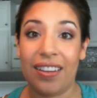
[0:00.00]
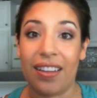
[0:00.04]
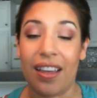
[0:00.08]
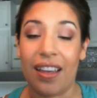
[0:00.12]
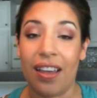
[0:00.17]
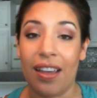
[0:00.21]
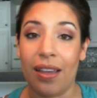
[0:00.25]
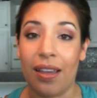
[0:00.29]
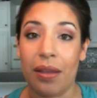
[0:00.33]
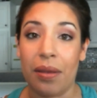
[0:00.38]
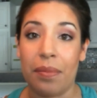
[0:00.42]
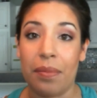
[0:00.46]

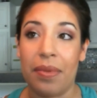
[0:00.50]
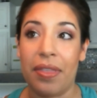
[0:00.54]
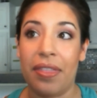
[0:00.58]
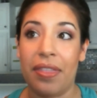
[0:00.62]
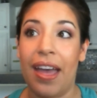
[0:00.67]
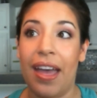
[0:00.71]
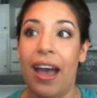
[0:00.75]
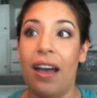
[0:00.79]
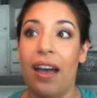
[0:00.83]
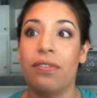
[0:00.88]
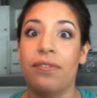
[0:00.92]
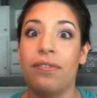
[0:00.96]

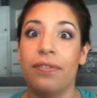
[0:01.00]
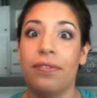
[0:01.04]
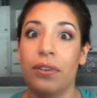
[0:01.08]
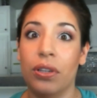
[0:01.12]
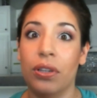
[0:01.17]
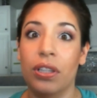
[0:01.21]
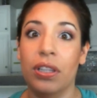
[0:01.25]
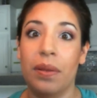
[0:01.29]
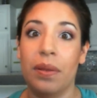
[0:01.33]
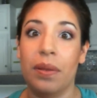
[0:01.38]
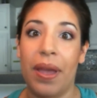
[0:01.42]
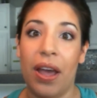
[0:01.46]
that
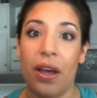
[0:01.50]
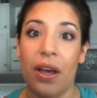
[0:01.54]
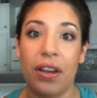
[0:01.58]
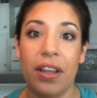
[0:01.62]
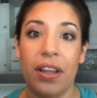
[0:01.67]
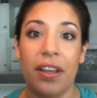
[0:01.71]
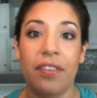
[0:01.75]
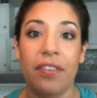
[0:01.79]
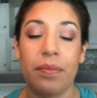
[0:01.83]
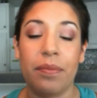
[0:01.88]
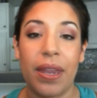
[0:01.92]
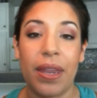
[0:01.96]
full amount
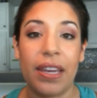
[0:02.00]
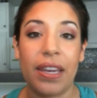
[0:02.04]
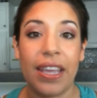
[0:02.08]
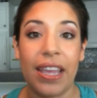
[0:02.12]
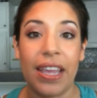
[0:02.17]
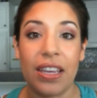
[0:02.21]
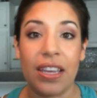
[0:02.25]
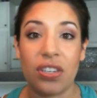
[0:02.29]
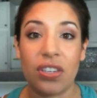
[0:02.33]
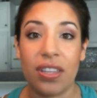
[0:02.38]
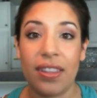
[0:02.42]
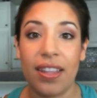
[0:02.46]
of
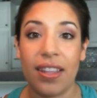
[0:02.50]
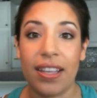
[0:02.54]
medication